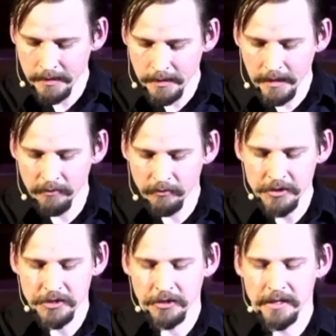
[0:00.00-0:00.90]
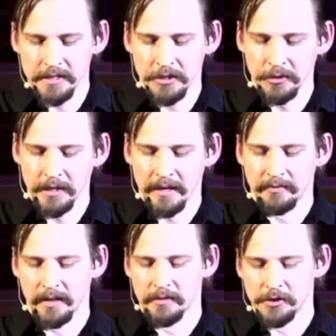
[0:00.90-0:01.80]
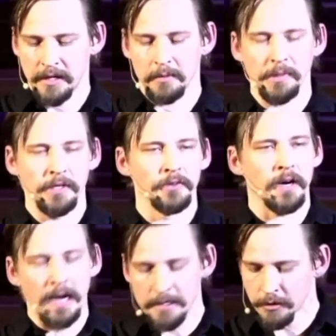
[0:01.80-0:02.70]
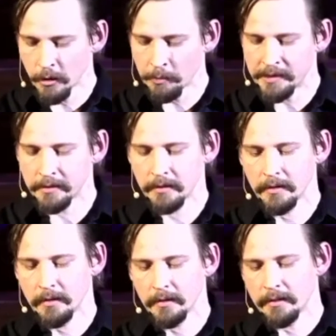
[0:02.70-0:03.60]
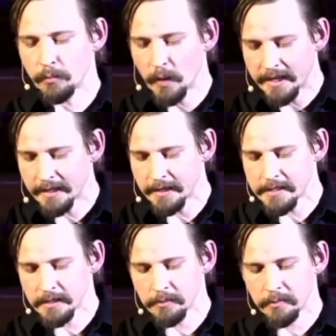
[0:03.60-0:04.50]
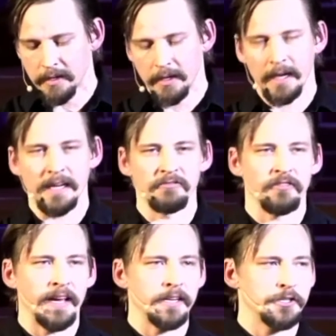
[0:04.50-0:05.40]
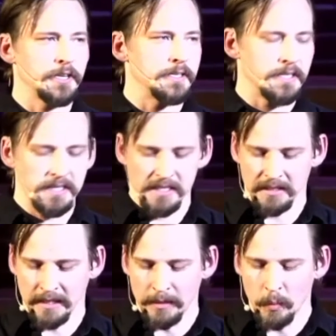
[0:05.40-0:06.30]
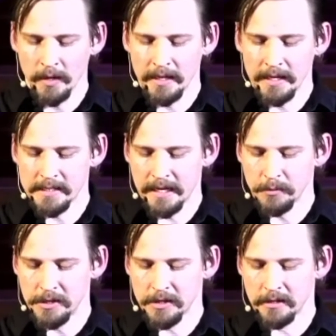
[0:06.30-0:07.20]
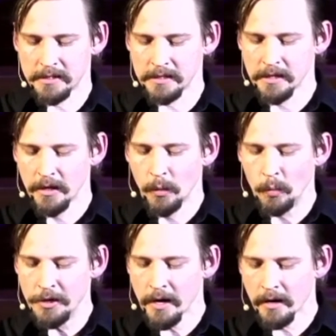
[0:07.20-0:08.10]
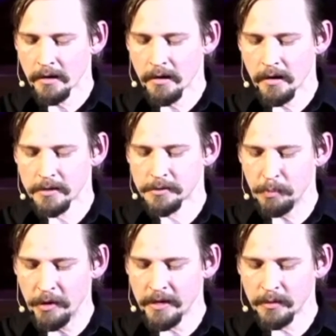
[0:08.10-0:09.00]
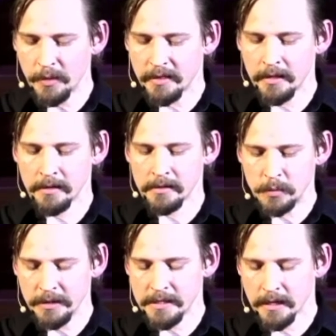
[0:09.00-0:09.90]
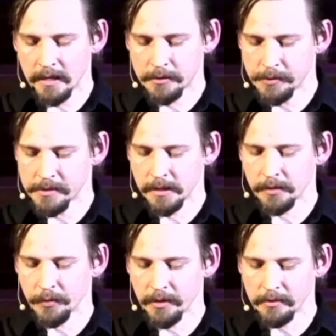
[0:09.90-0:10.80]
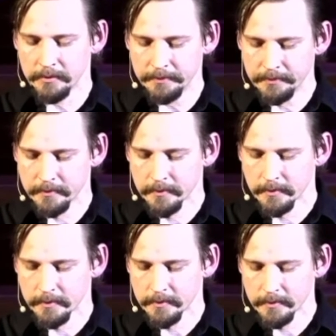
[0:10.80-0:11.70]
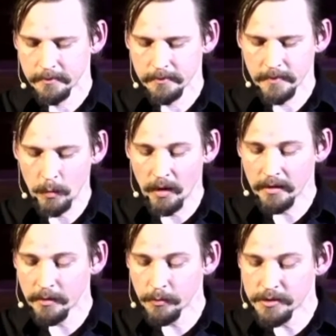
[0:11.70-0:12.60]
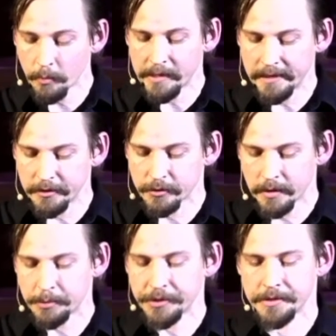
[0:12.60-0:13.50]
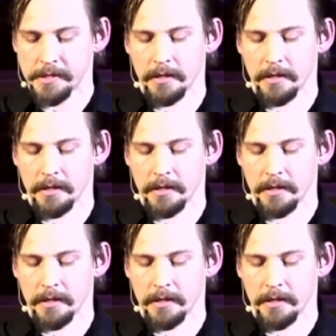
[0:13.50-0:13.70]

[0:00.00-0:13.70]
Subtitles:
in verse 32 here, after they've shared the meal, their eyes are opened, they recognize him, and he vanishes instantly. And what do they say to each other? It says, were not our hearts burning within us while he talked to us on the road, while he was opening the scriptures to